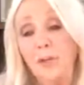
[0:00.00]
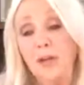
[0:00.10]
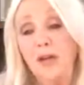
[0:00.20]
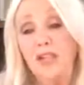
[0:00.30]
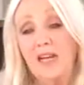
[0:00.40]

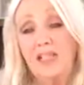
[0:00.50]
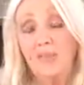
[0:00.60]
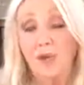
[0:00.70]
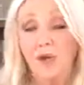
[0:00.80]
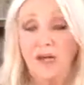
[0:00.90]
because that's
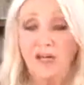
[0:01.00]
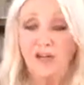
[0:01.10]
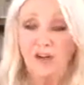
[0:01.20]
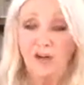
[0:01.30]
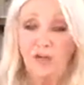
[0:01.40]
putting it
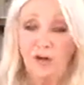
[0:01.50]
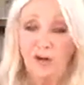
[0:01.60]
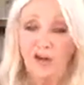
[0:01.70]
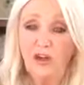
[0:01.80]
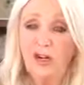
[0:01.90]
into the
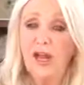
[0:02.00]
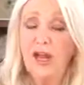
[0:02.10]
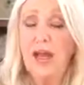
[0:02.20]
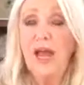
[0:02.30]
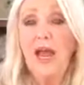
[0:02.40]
future,
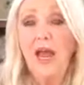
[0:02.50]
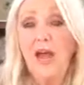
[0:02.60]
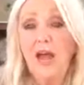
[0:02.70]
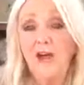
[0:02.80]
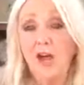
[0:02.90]

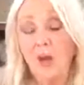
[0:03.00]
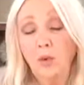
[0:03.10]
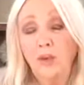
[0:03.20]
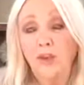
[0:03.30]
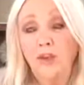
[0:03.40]
and I
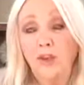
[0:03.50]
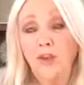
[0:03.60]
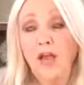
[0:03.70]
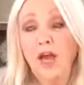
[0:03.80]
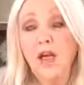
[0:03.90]
wouldn't do
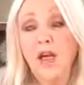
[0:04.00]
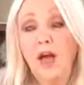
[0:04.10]
that.